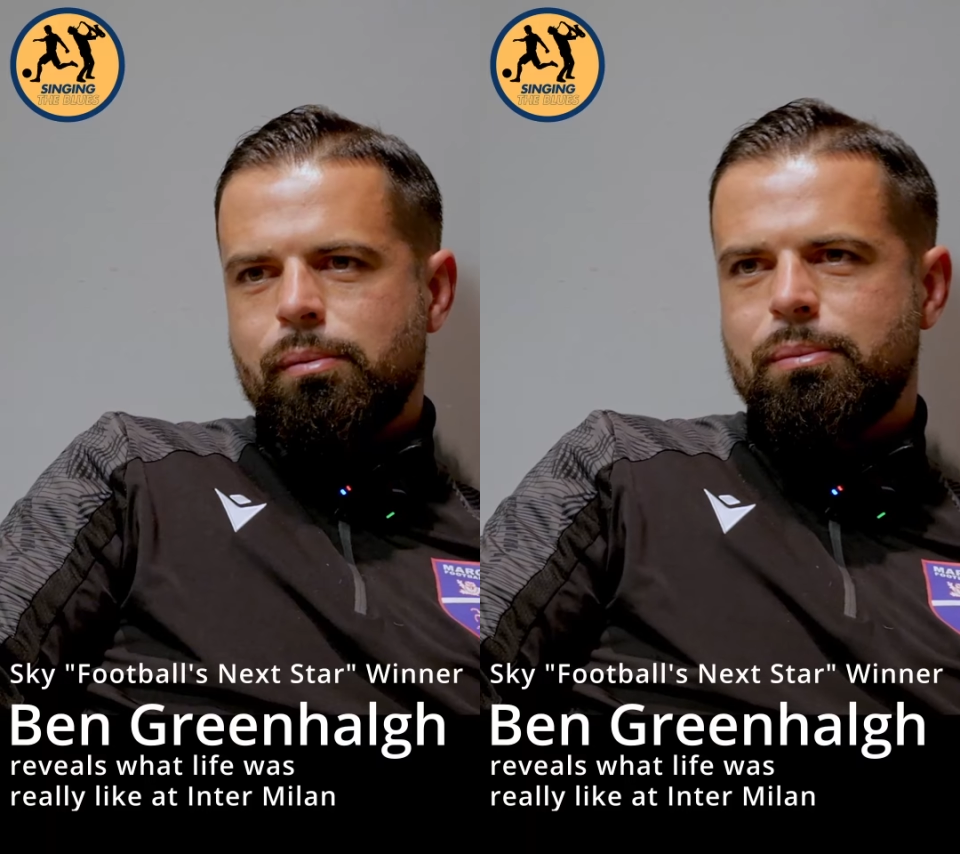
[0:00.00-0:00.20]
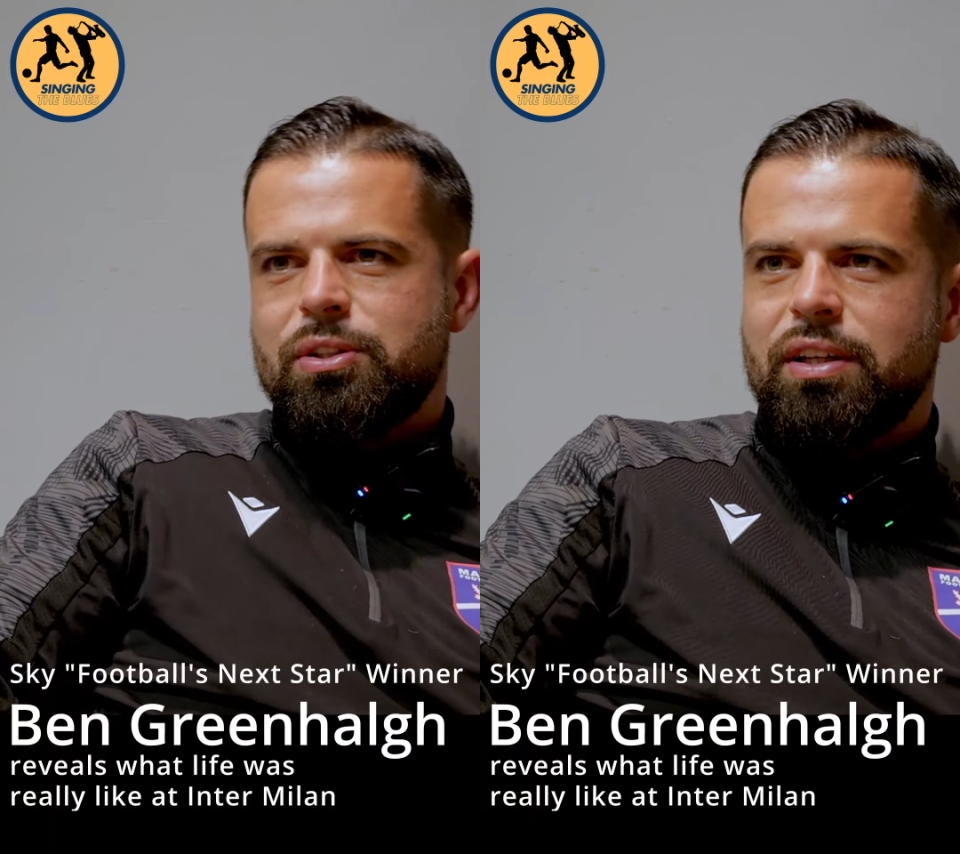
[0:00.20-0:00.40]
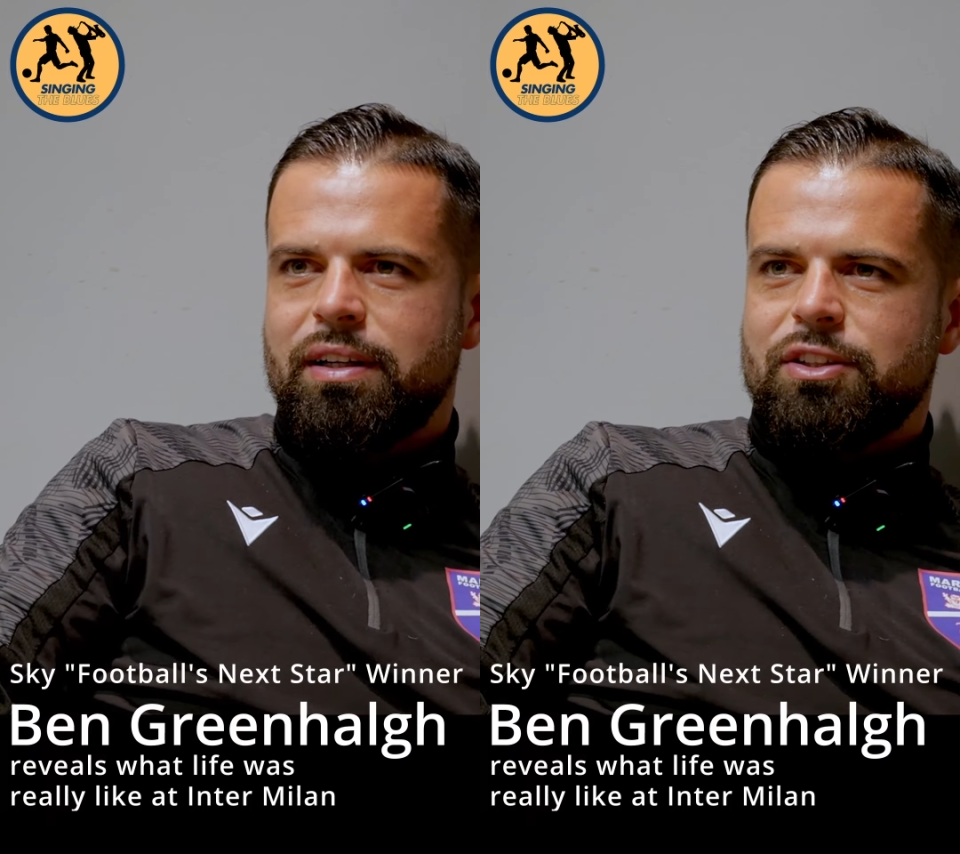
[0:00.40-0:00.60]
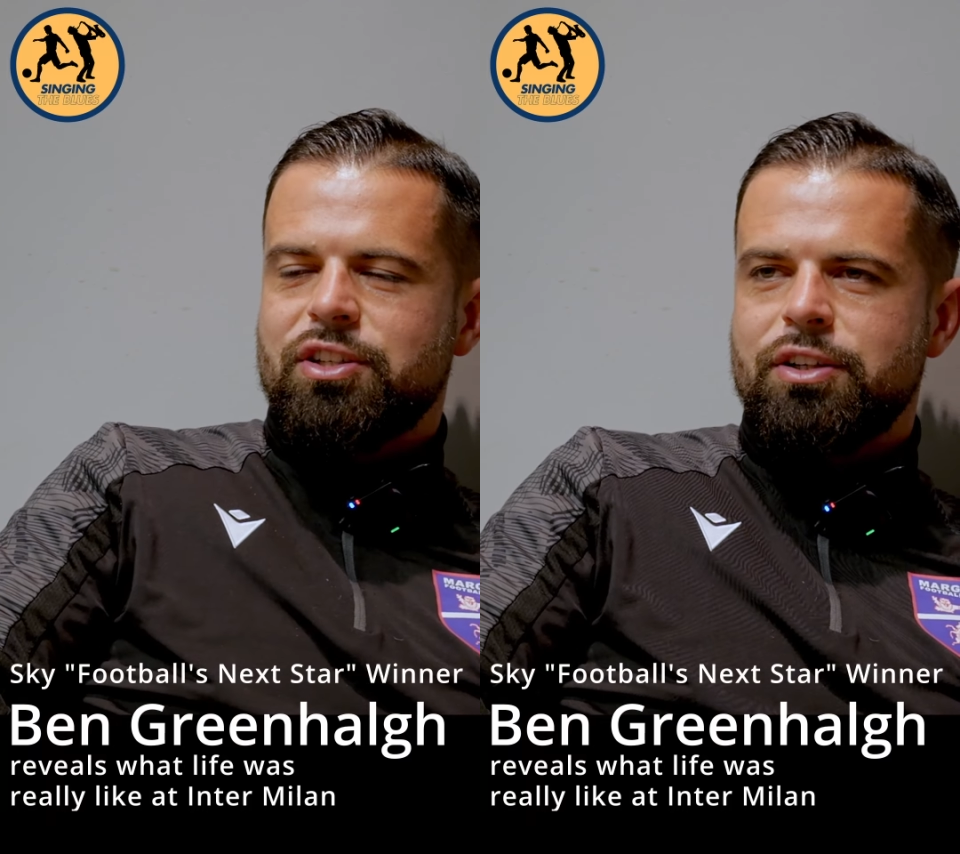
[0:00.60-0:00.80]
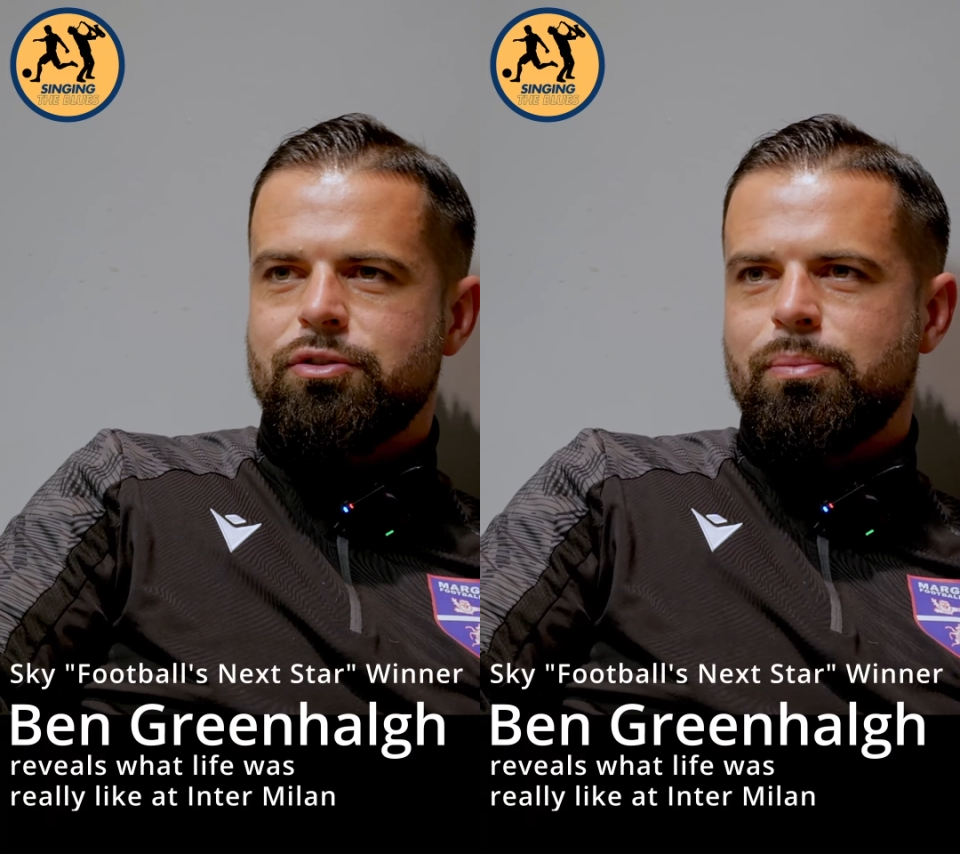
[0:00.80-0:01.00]
remember sitting in the
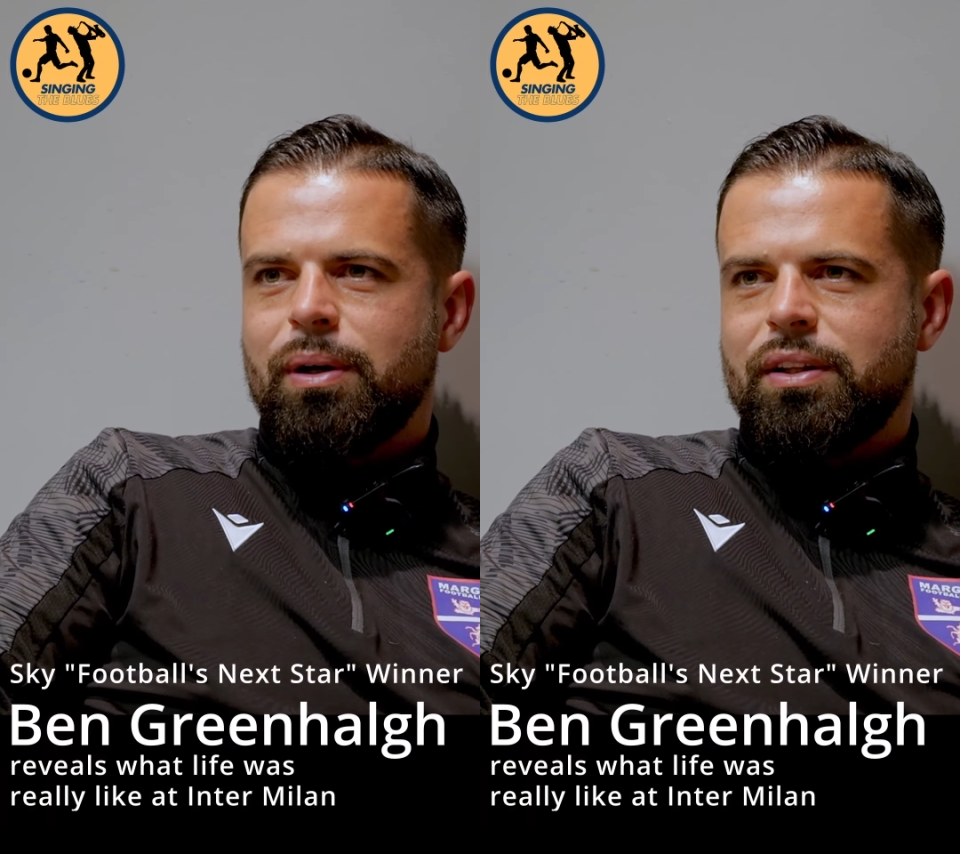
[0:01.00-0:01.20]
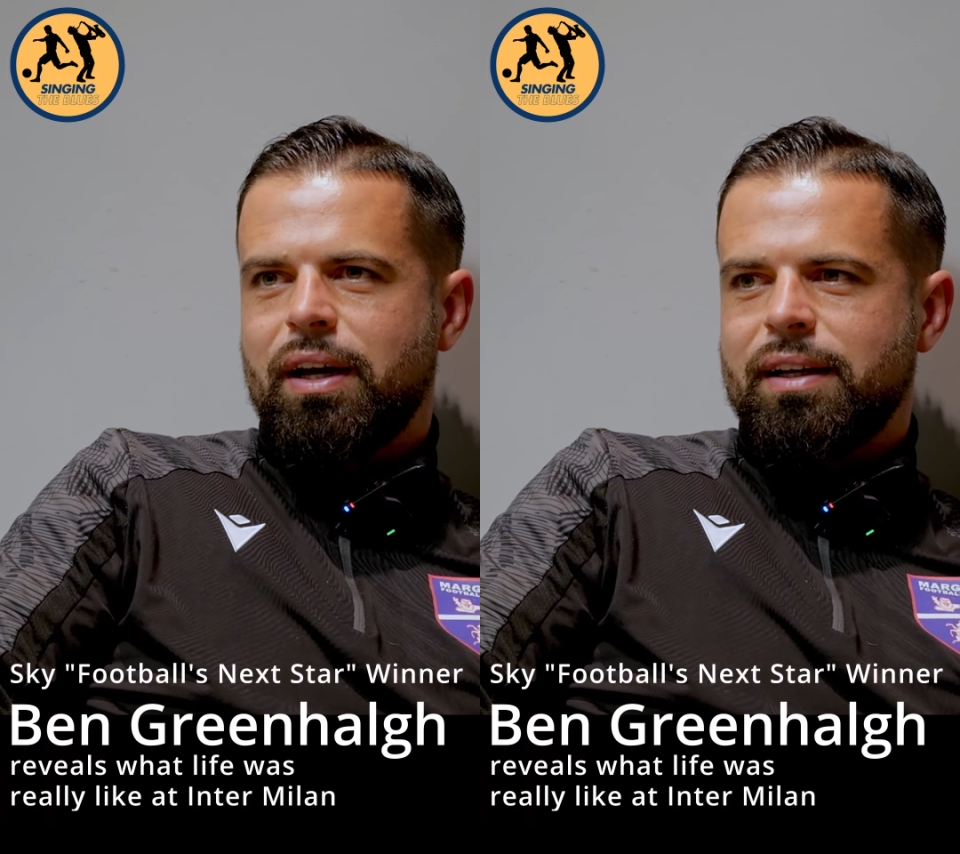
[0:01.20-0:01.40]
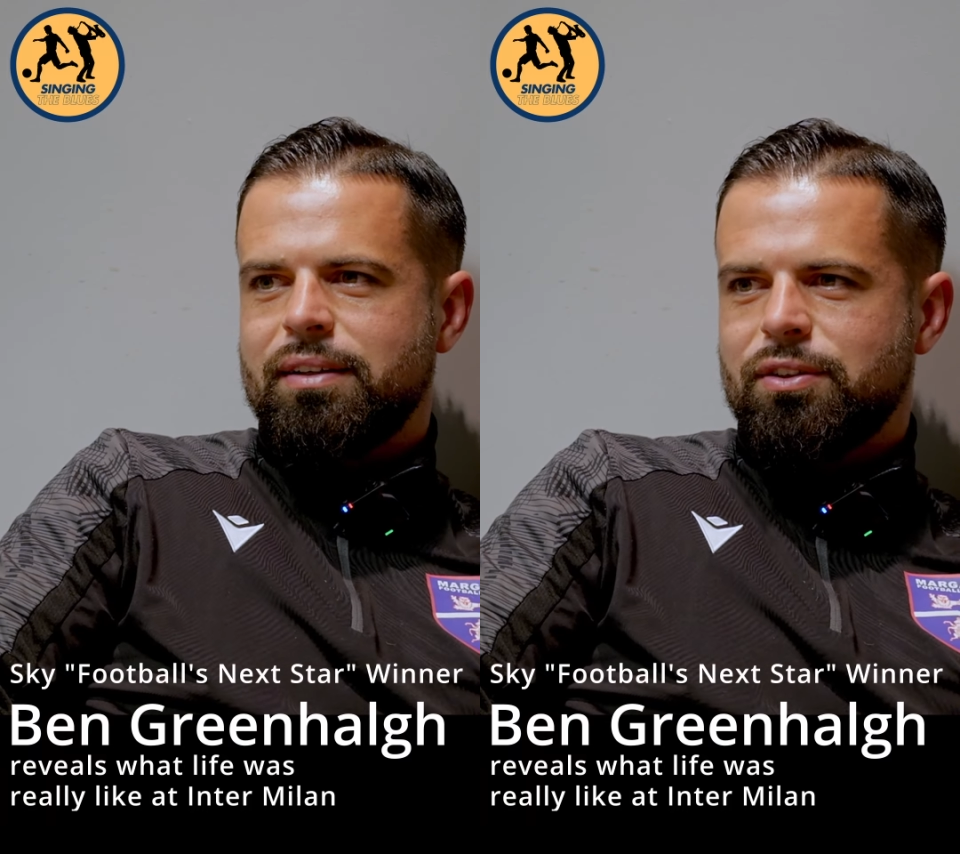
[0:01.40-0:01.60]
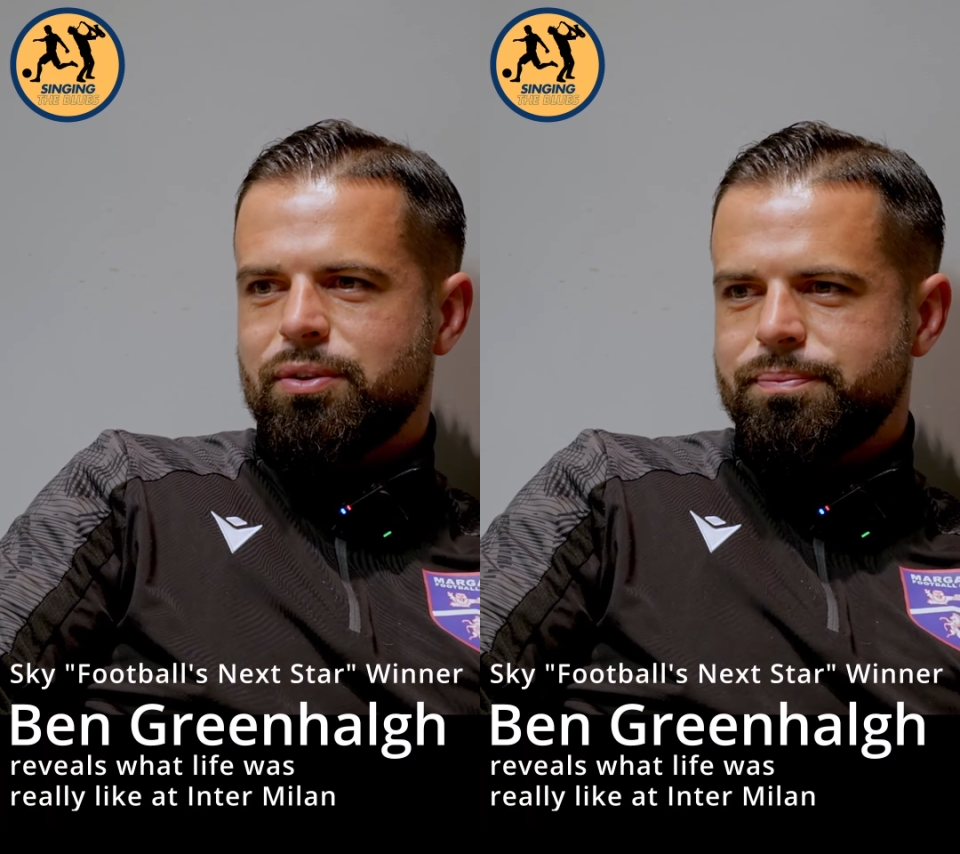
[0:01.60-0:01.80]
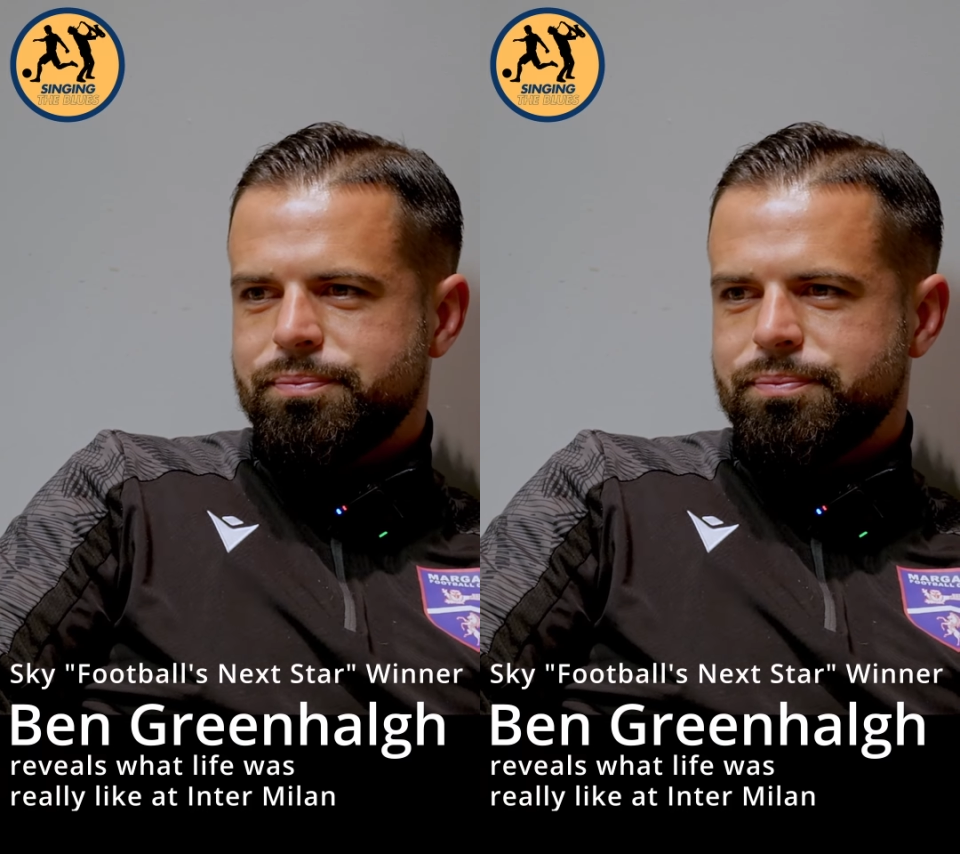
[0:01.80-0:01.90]
change room one day, and